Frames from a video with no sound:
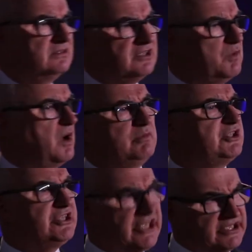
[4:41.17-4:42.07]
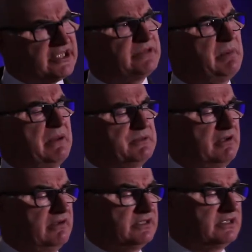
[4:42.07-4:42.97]
So why was Jesus
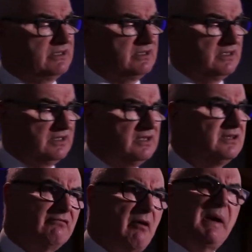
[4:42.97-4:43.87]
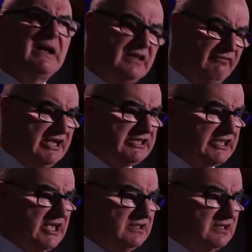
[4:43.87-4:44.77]
baptized? To repent of his
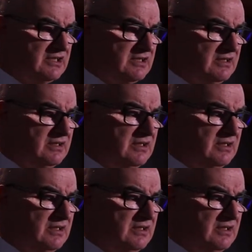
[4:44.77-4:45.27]
sins?